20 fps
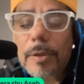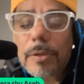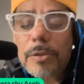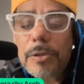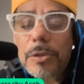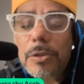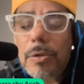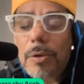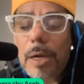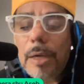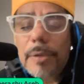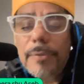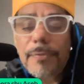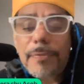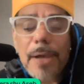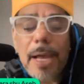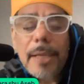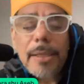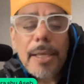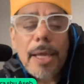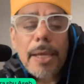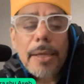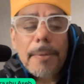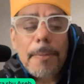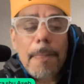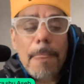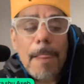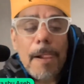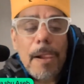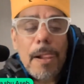to go out and find that.
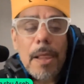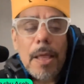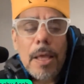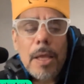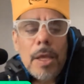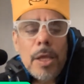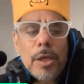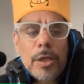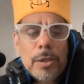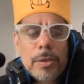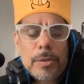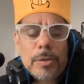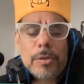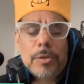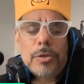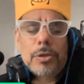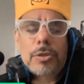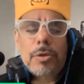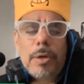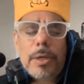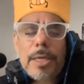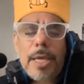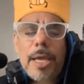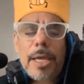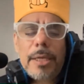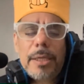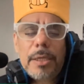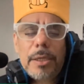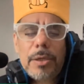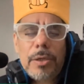So
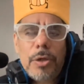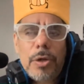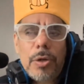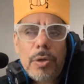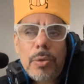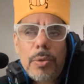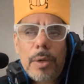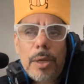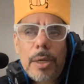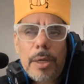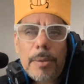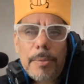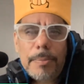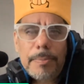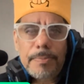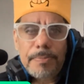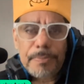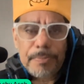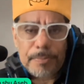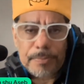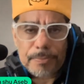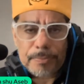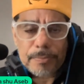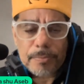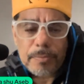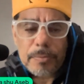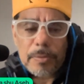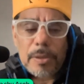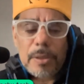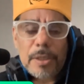again, you know,
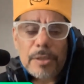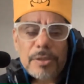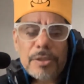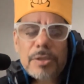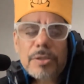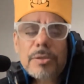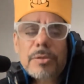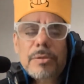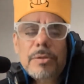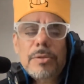this